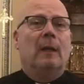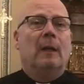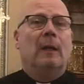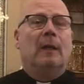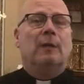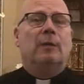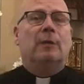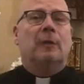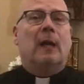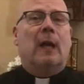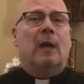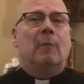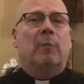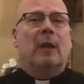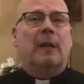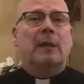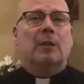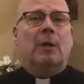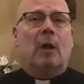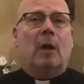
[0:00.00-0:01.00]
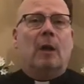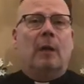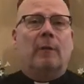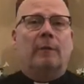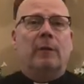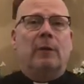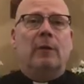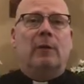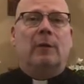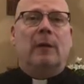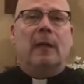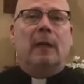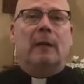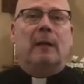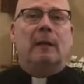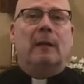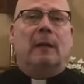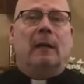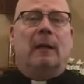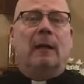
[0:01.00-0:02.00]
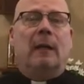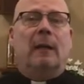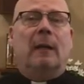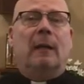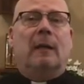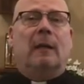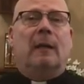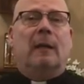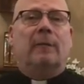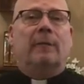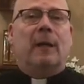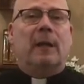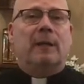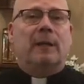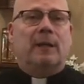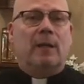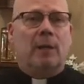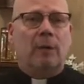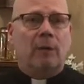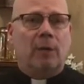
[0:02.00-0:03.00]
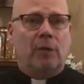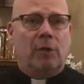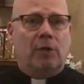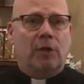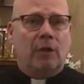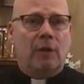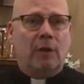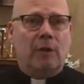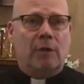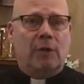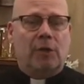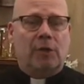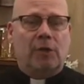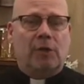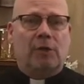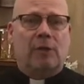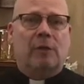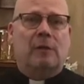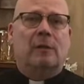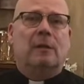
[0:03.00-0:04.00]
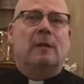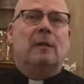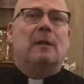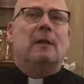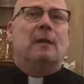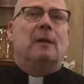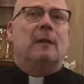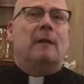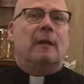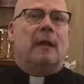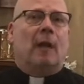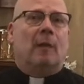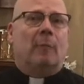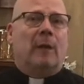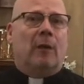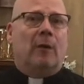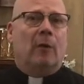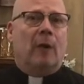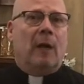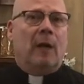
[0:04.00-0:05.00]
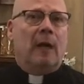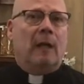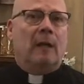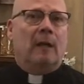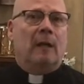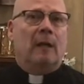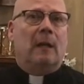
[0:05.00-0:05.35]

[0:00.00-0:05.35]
So God bless all of you, and if I see you in church, that'll be great.